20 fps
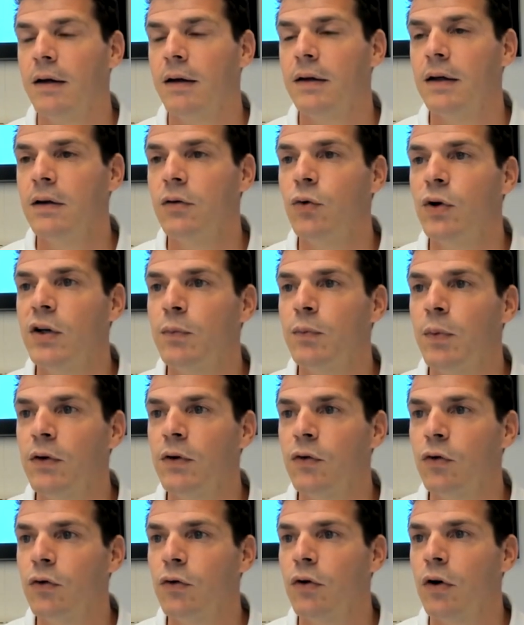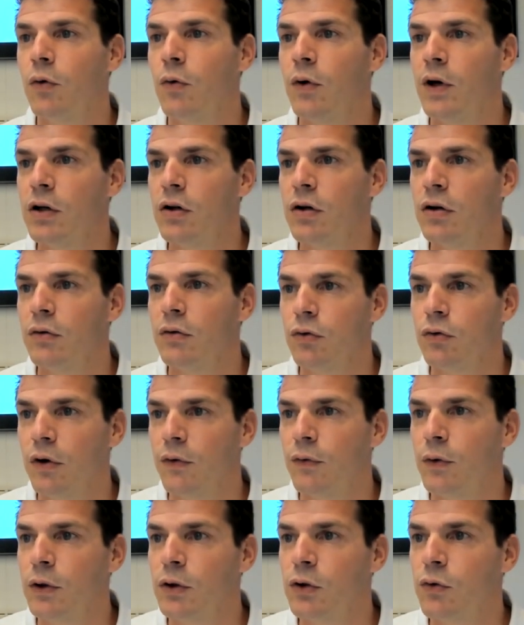did respond to the question, to the
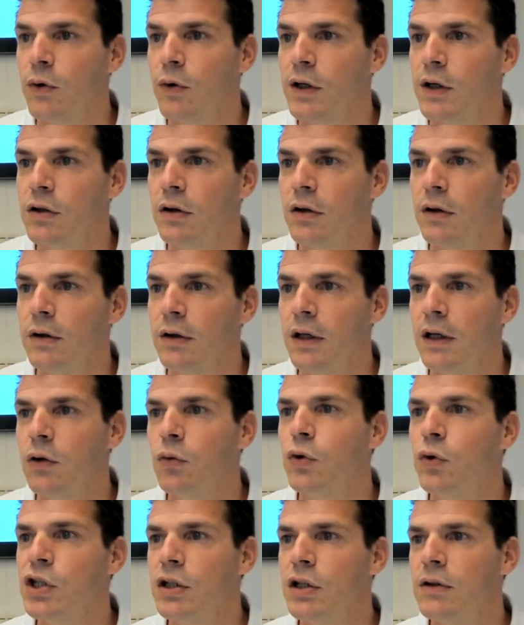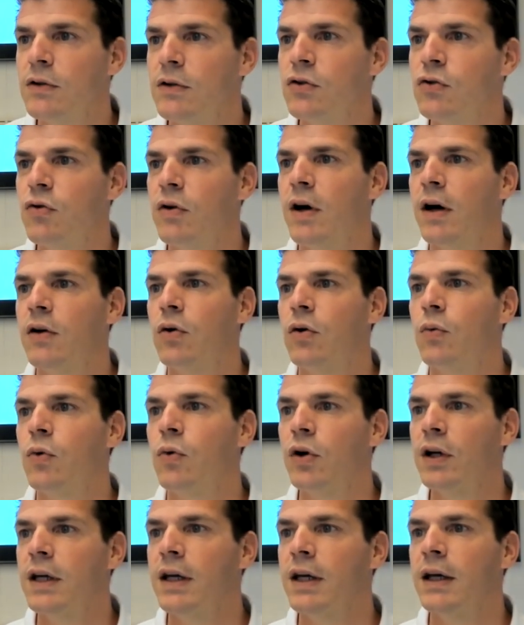first question: in which industry are you
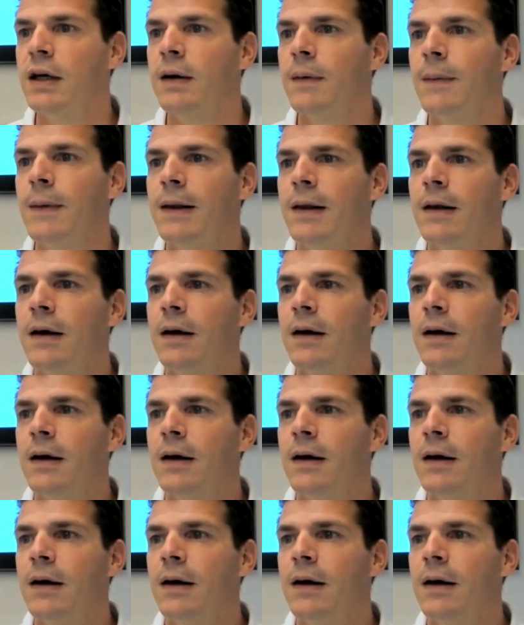working?